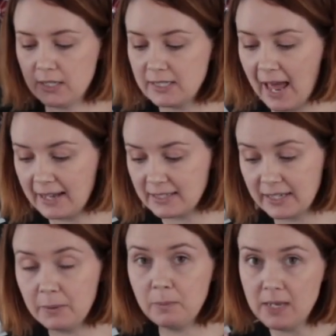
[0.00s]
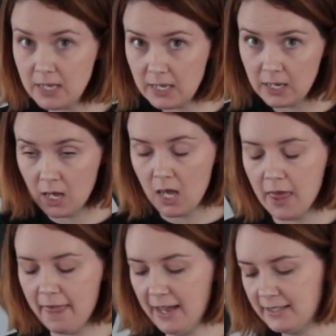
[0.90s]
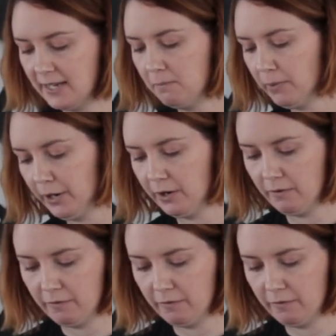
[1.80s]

because that's gonna be that Tim Burton